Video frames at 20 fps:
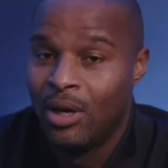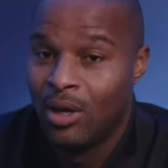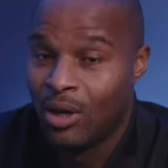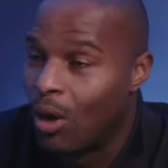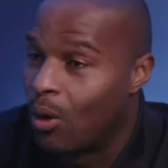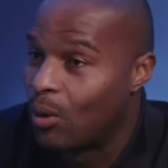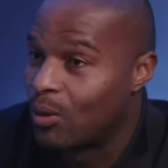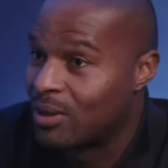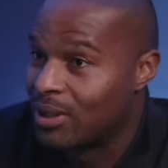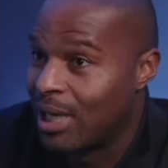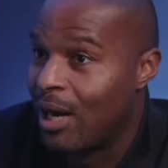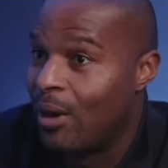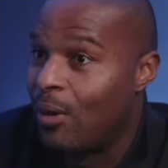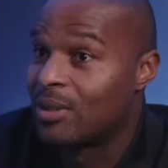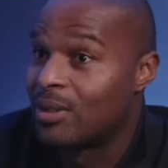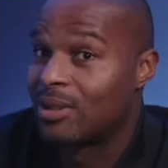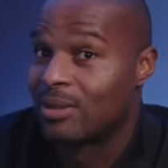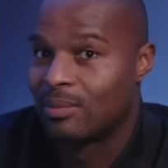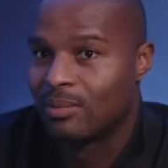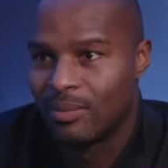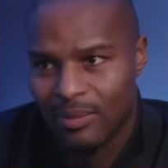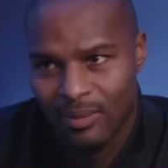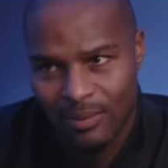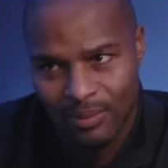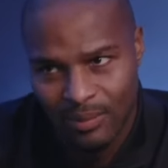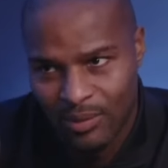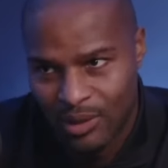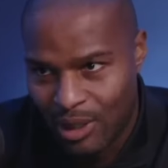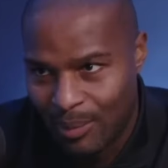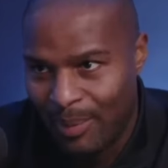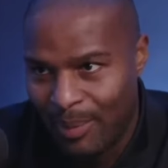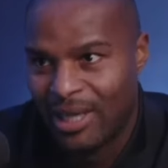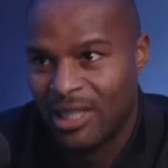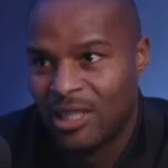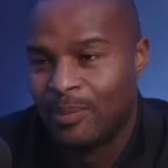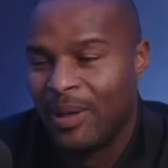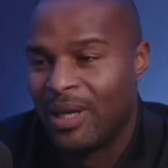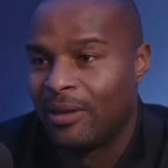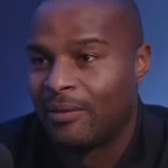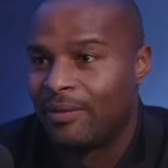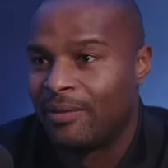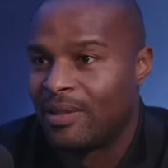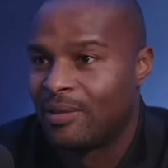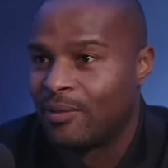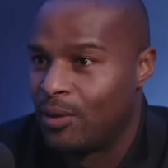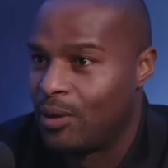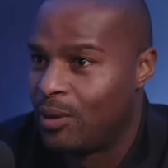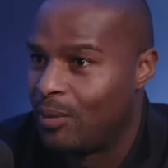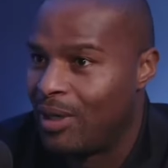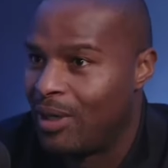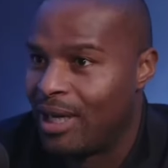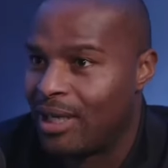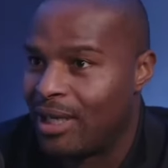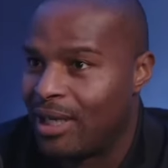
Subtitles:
Cold showers, tremendous benefits for your body.